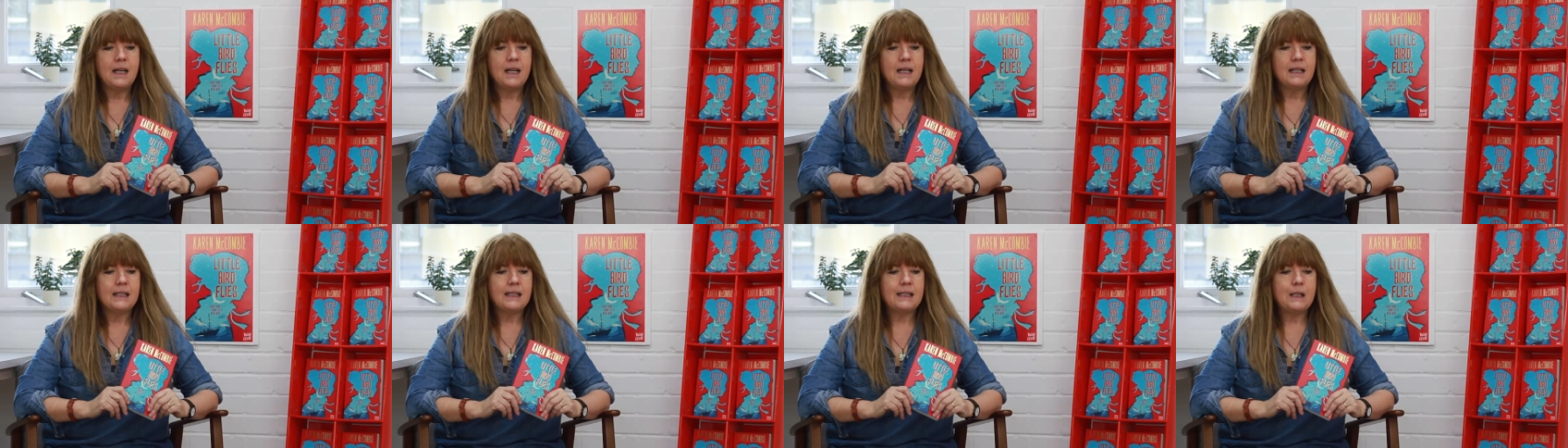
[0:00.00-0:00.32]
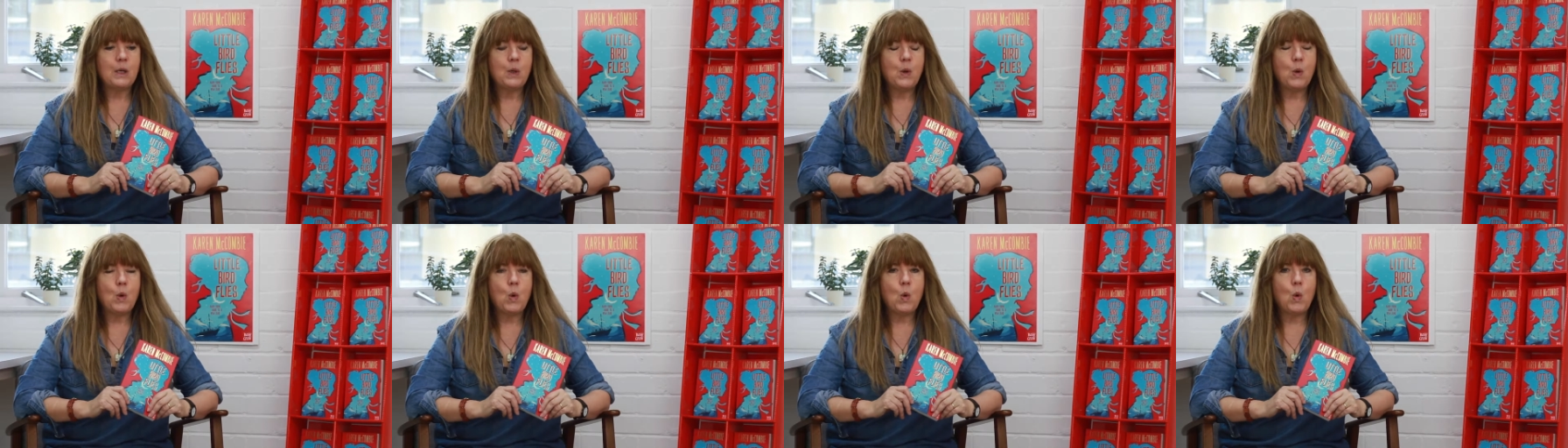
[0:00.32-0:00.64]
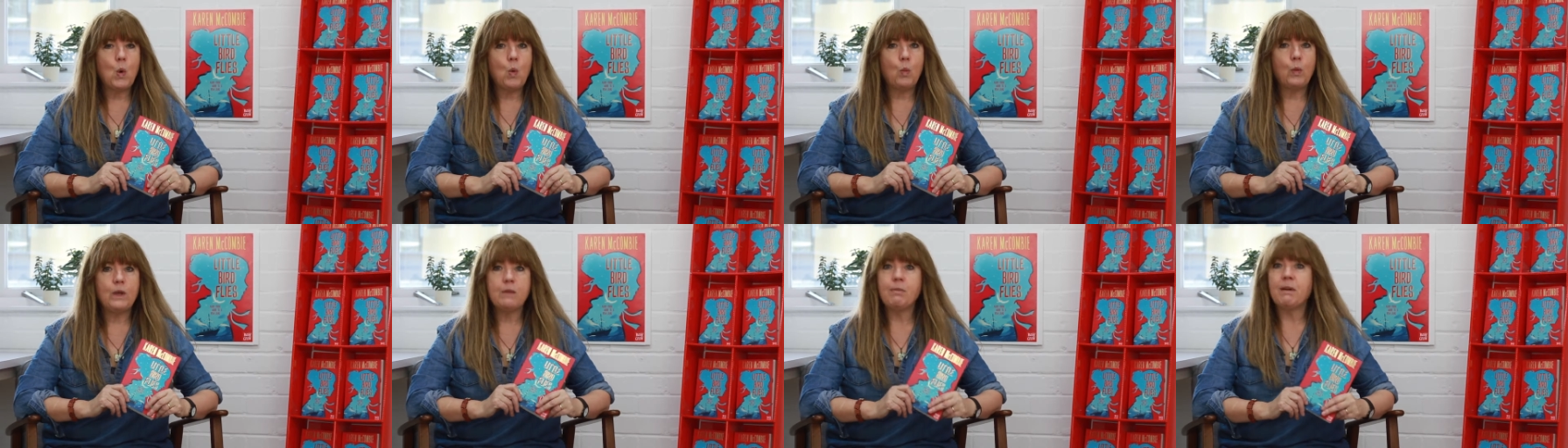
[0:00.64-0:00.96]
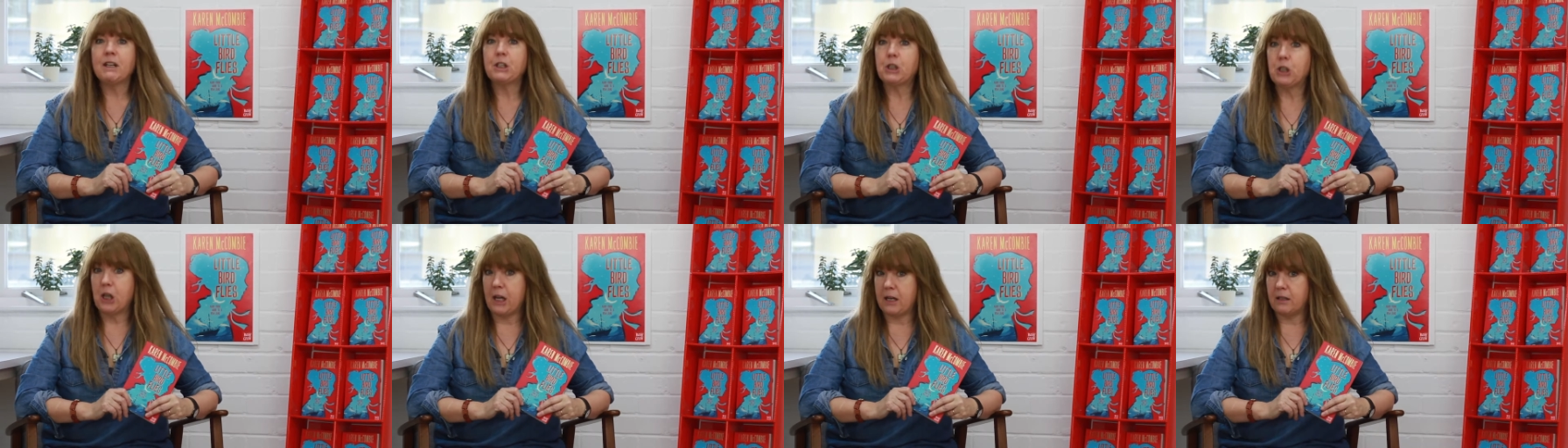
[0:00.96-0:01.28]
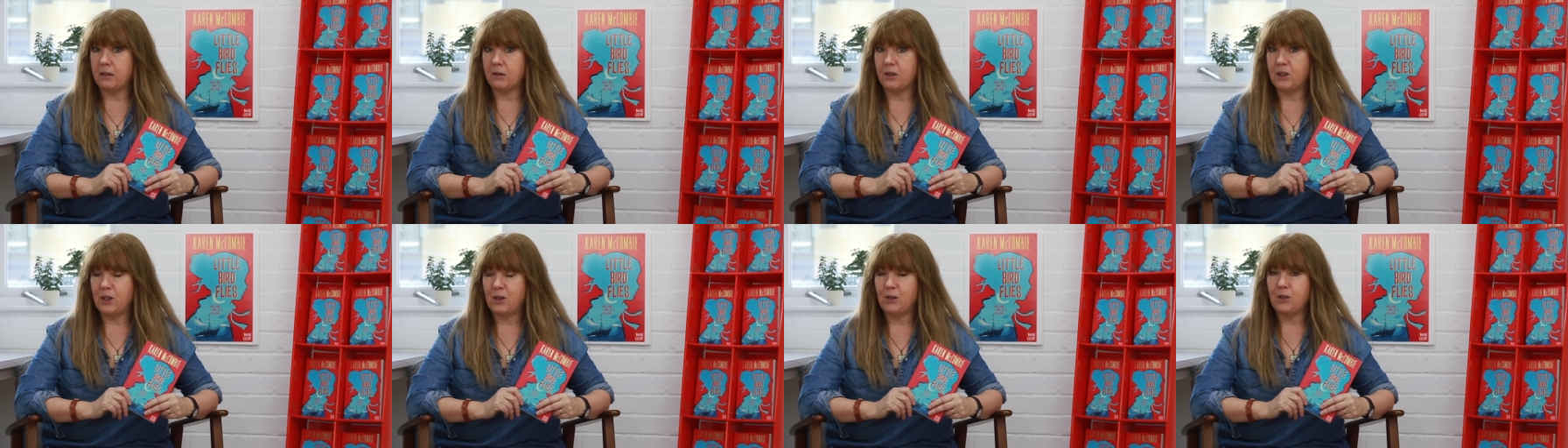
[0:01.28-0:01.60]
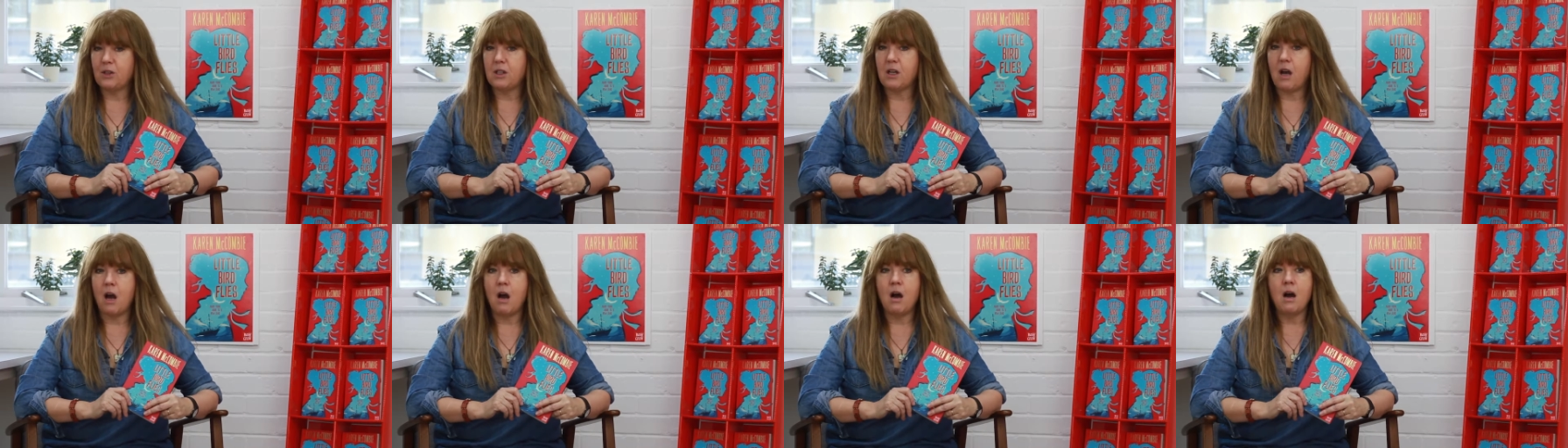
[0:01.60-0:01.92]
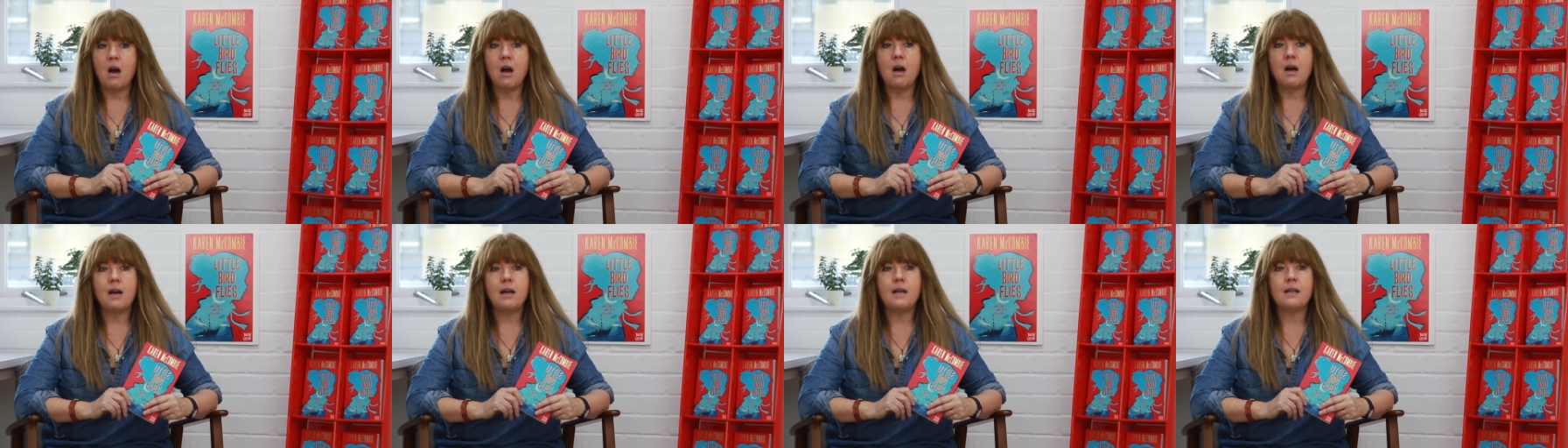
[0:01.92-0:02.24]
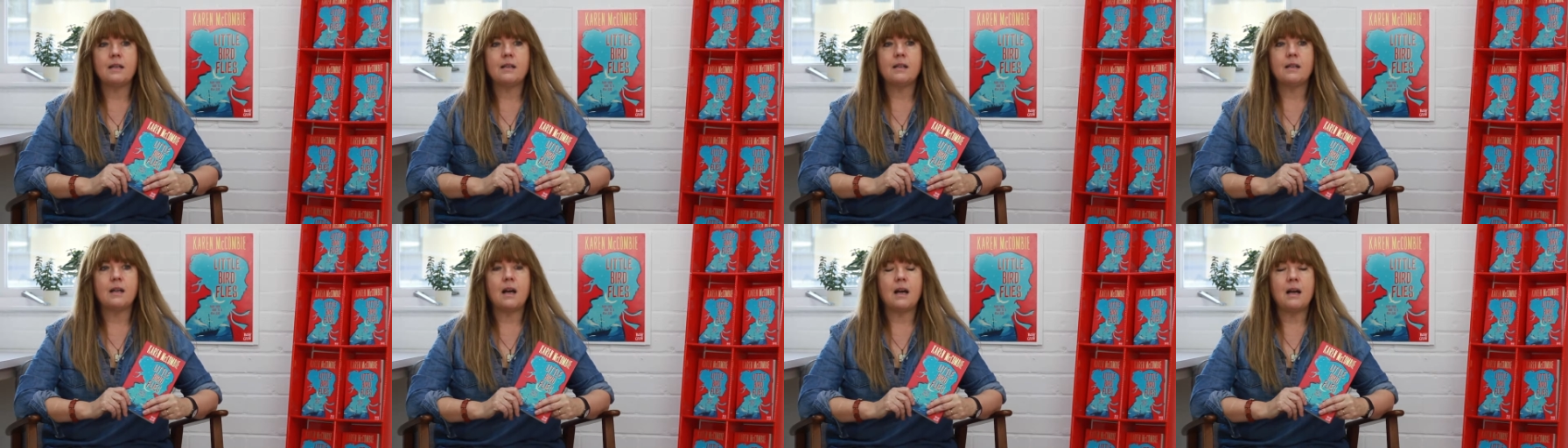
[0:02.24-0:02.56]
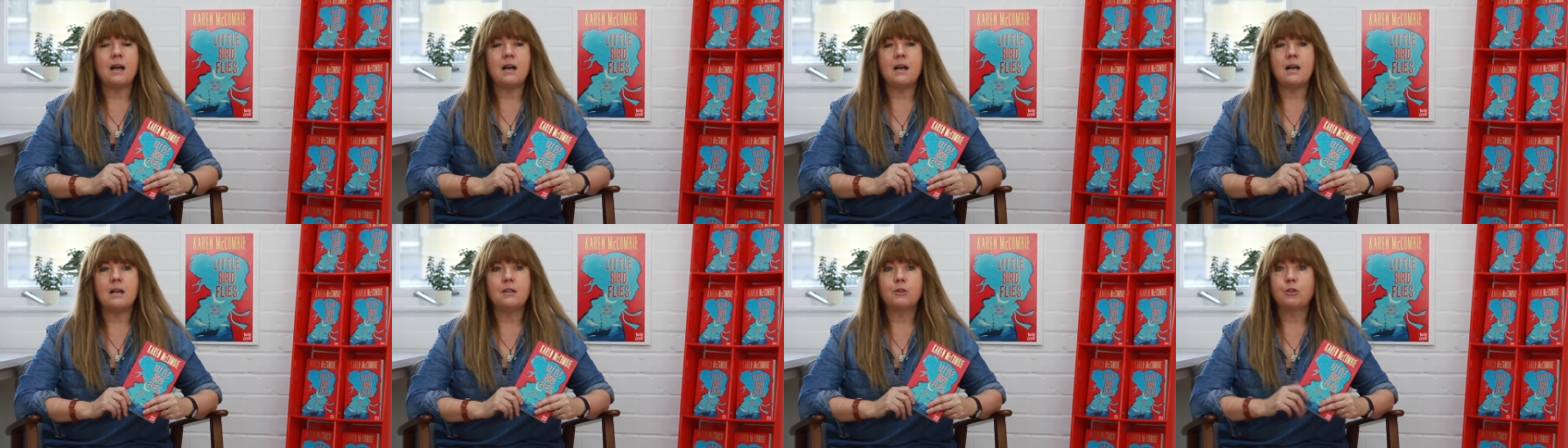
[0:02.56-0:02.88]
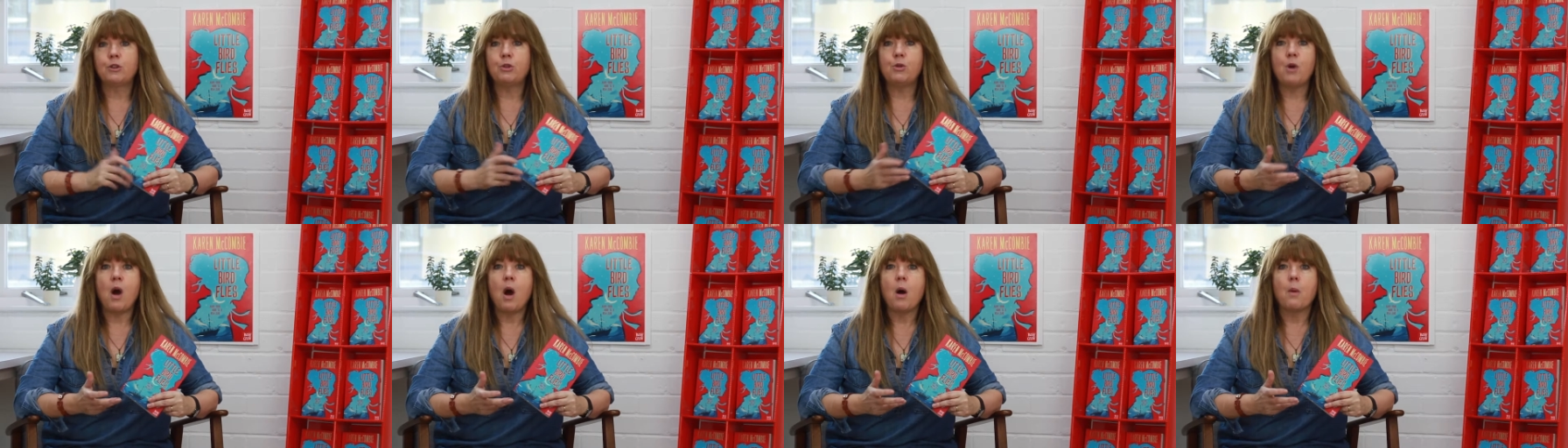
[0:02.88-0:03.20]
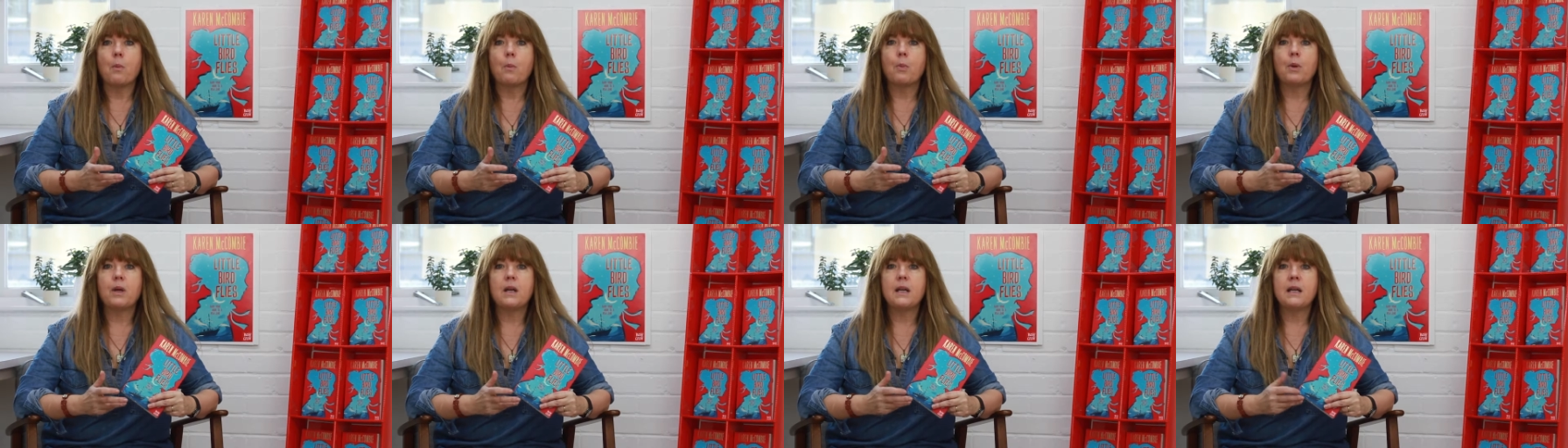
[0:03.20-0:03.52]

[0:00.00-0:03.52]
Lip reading: So with my childhood, I grew up